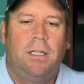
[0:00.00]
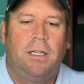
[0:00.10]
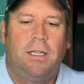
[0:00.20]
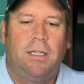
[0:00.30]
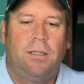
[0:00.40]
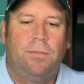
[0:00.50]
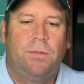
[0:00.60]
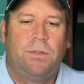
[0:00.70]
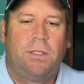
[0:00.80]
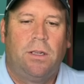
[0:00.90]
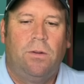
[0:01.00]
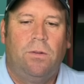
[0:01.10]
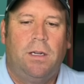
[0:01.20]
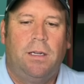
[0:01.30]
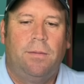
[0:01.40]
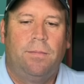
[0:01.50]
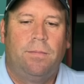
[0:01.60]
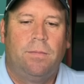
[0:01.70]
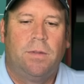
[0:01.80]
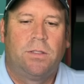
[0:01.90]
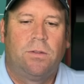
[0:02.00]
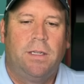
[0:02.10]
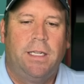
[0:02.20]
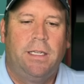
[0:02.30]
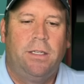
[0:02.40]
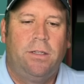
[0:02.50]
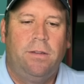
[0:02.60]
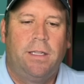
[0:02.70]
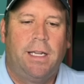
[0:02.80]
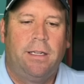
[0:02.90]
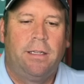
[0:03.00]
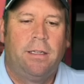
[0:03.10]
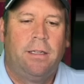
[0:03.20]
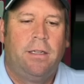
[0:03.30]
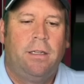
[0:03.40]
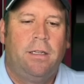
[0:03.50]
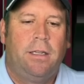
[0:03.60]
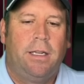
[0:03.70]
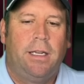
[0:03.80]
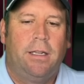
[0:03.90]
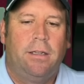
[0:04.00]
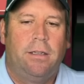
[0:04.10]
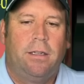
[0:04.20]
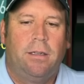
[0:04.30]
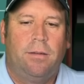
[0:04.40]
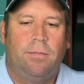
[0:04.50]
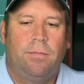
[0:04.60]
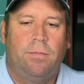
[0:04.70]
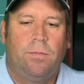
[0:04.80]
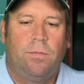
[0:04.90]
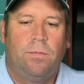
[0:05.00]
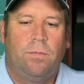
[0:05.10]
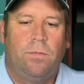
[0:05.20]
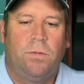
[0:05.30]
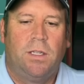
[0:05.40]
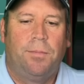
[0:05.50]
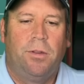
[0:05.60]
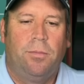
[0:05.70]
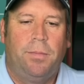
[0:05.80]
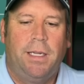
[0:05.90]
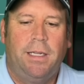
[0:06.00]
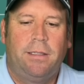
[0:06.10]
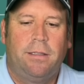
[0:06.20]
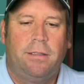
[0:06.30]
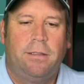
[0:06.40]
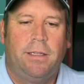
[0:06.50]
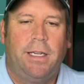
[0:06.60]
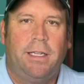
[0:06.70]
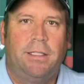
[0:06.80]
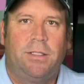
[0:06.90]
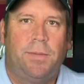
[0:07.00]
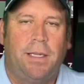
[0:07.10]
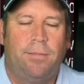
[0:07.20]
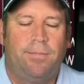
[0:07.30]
Um, so um, let's go ahead and do that and um, double the bet and spin.